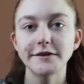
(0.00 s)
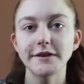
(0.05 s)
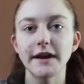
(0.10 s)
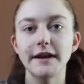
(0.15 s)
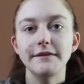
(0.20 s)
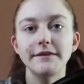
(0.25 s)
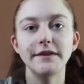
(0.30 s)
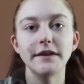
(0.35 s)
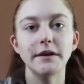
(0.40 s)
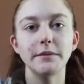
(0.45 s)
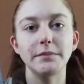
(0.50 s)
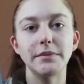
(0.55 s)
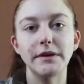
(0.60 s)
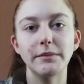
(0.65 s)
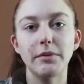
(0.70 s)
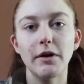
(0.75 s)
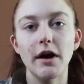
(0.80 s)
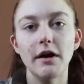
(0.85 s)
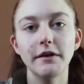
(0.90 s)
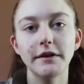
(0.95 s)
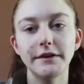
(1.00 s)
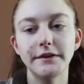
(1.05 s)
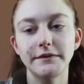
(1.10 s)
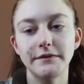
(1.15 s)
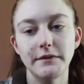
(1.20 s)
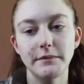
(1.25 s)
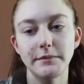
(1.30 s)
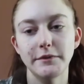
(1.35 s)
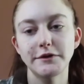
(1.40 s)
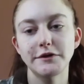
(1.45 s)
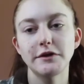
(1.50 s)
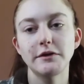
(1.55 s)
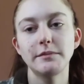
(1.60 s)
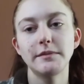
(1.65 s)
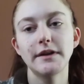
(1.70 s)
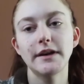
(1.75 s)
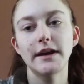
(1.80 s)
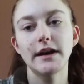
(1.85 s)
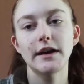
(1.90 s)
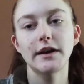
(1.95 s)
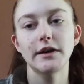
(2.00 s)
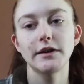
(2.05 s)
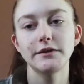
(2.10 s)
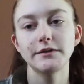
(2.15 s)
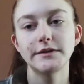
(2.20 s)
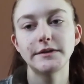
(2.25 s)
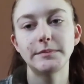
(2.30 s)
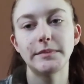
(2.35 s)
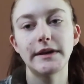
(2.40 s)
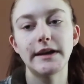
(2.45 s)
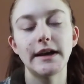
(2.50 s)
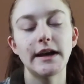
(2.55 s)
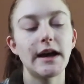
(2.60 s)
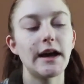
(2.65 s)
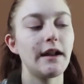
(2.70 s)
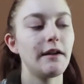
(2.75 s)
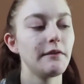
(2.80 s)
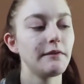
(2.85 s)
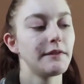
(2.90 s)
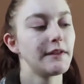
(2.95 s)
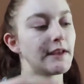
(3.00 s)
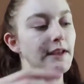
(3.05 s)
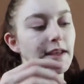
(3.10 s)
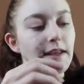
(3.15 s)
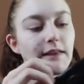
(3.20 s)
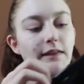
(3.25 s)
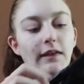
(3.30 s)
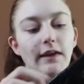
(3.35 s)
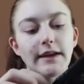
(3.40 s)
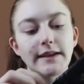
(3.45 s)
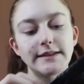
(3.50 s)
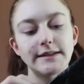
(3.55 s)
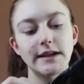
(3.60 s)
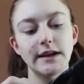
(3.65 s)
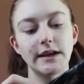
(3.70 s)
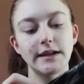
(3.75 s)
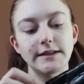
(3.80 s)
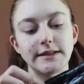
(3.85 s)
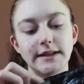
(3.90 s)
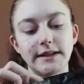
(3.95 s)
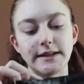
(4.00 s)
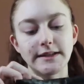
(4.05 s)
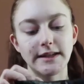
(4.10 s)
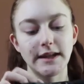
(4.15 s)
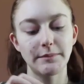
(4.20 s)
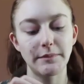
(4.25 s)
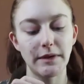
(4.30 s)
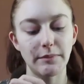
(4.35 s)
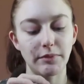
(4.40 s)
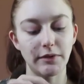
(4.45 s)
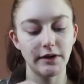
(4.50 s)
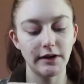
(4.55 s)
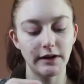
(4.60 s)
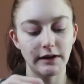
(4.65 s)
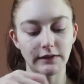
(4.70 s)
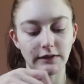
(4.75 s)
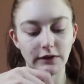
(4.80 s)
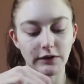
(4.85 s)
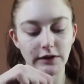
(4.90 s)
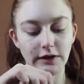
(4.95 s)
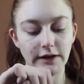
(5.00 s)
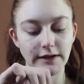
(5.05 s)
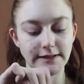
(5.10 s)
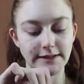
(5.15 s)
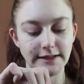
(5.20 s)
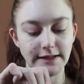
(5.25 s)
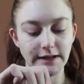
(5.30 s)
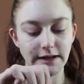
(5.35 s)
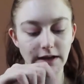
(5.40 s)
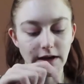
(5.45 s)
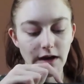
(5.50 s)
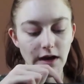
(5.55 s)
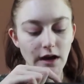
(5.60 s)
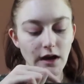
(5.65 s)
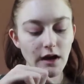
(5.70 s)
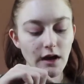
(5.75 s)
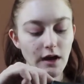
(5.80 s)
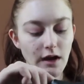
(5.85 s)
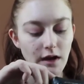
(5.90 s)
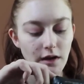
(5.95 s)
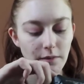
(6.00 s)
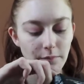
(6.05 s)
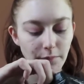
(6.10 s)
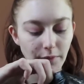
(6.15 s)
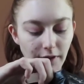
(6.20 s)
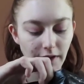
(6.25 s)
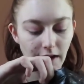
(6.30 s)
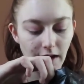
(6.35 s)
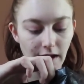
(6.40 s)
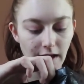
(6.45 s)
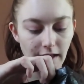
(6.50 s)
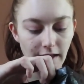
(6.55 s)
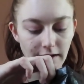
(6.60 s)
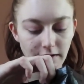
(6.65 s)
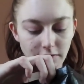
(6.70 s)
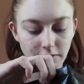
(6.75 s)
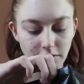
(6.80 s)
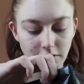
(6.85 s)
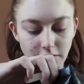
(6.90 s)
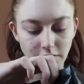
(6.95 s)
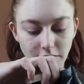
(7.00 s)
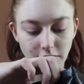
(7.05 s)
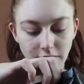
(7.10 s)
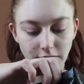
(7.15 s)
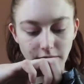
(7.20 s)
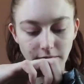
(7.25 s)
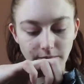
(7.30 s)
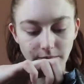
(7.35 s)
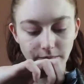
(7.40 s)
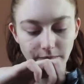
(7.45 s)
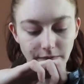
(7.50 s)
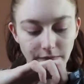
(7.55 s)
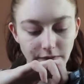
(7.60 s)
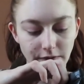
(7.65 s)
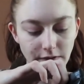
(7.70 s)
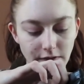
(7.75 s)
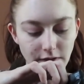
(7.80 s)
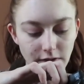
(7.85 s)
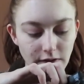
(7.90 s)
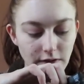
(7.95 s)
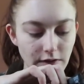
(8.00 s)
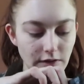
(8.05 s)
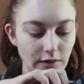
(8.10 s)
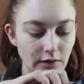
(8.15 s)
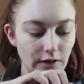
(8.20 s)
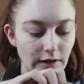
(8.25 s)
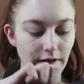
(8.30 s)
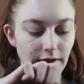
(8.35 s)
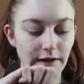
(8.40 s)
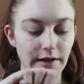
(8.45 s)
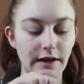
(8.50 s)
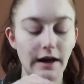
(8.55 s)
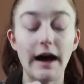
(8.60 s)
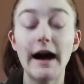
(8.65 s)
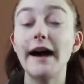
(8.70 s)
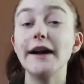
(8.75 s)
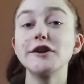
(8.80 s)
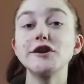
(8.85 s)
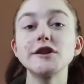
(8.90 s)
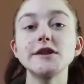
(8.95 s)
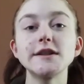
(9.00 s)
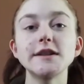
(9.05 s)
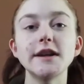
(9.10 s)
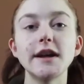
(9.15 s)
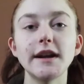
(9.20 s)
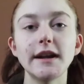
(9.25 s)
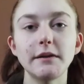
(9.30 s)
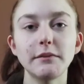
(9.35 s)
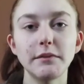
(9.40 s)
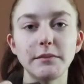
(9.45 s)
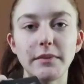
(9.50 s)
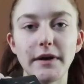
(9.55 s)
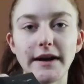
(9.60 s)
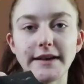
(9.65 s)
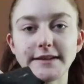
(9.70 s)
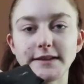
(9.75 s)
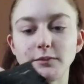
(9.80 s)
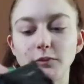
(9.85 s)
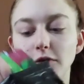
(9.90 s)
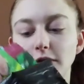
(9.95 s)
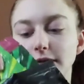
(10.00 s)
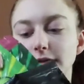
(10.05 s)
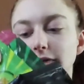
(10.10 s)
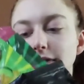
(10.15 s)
also have the bee pollen from Birdtopia Geckos, but I don't think he likes it because anytime I put it in there, he doesn't eat it. But I don't know. I just thought I would buy some more